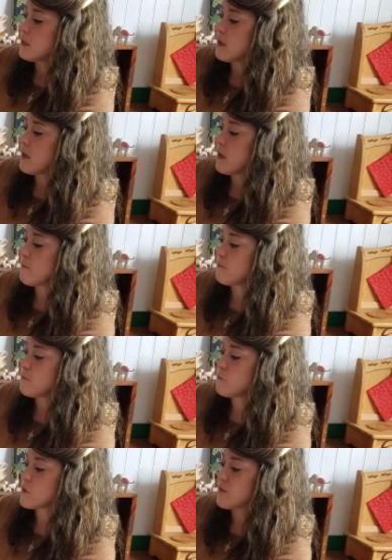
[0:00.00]
um,
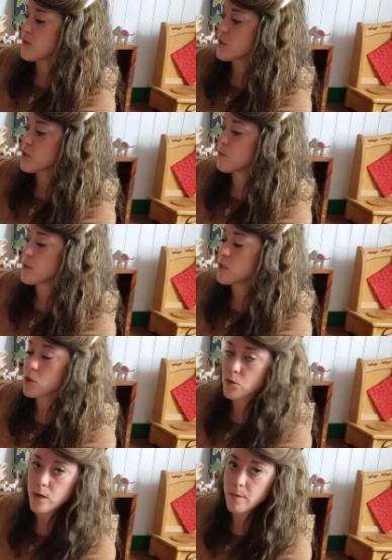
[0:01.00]
was a very sweet
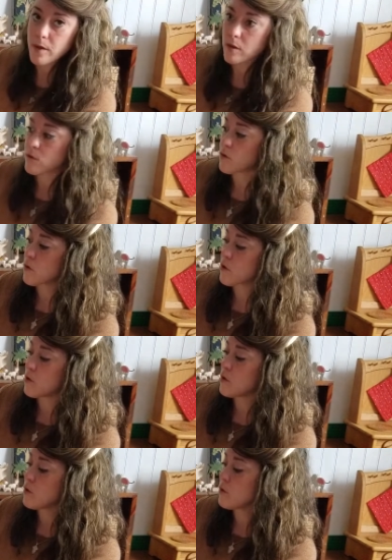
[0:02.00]
story about a little
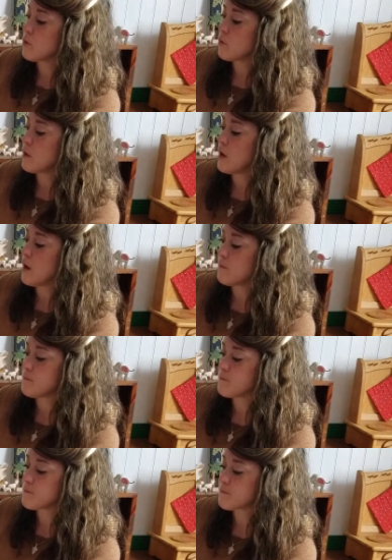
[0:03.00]
girl who um,
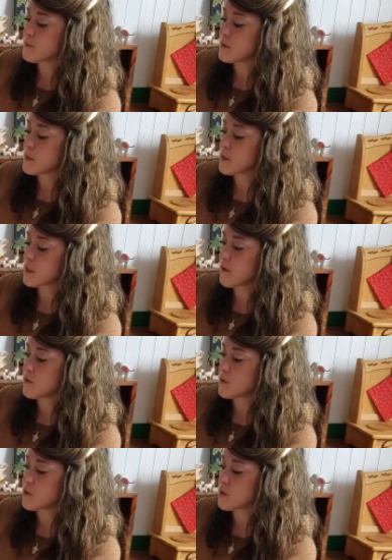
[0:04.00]

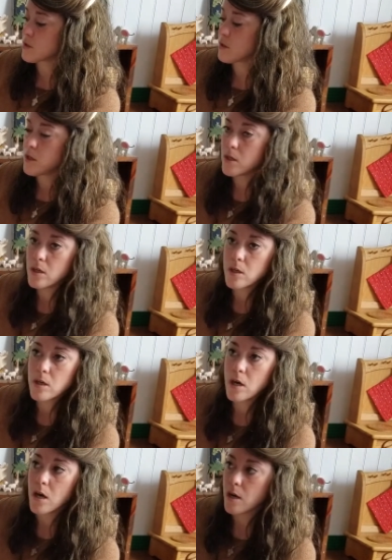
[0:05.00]
discovers
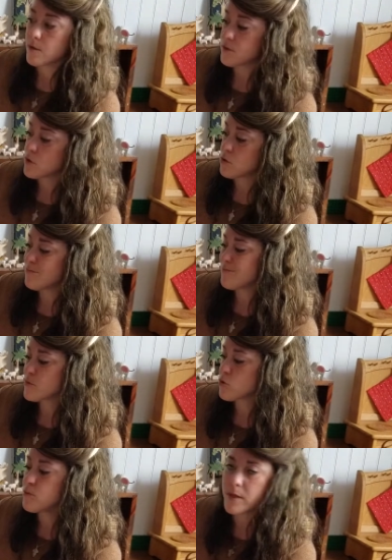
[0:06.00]
uh, the
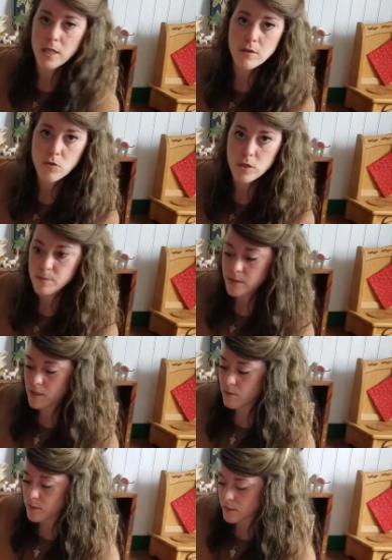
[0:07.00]
true meaning of Christmas, I would